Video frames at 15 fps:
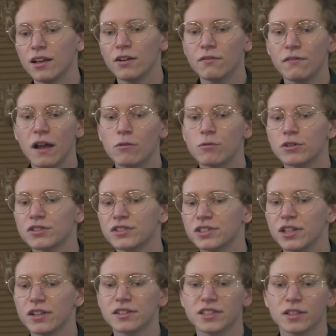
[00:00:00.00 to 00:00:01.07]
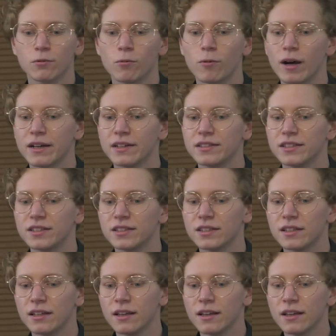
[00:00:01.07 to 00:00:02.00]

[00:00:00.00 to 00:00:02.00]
flowers, silks, and wines.